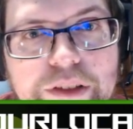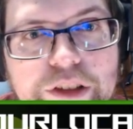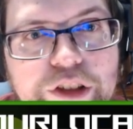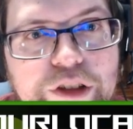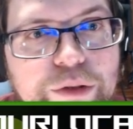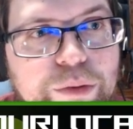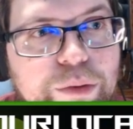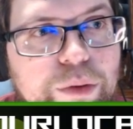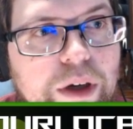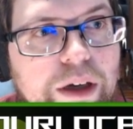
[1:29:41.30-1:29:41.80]
to
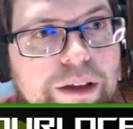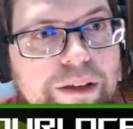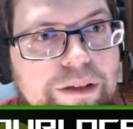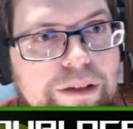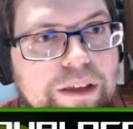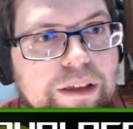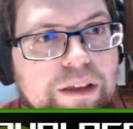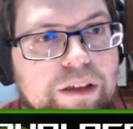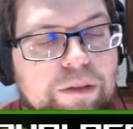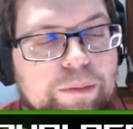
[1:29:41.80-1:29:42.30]
do a
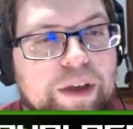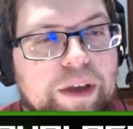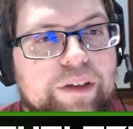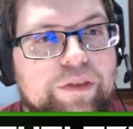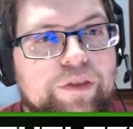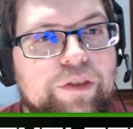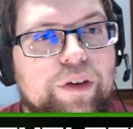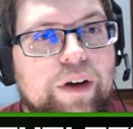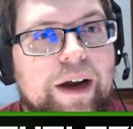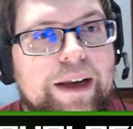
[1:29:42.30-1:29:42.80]
little bit
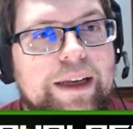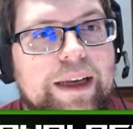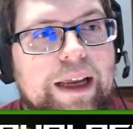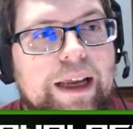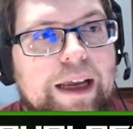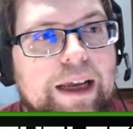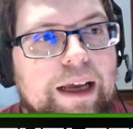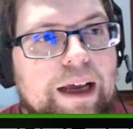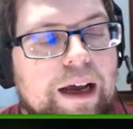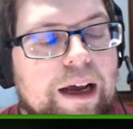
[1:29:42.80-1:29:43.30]
of
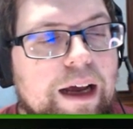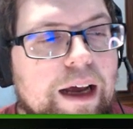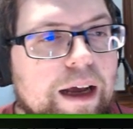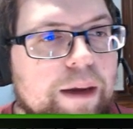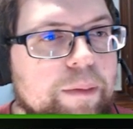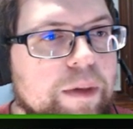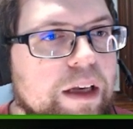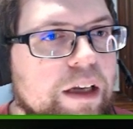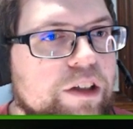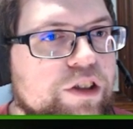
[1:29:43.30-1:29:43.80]
grinding.
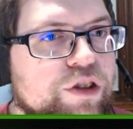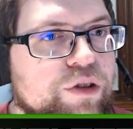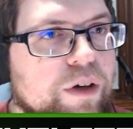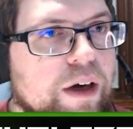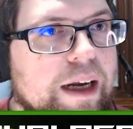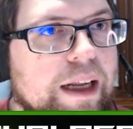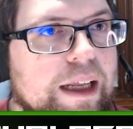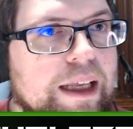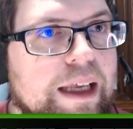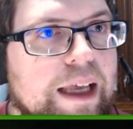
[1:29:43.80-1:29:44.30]
I'm going to
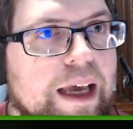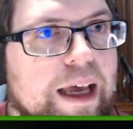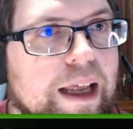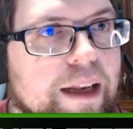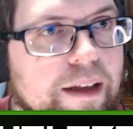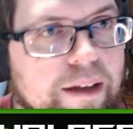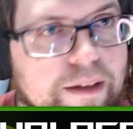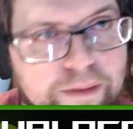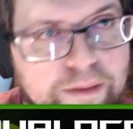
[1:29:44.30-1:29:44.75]
try to get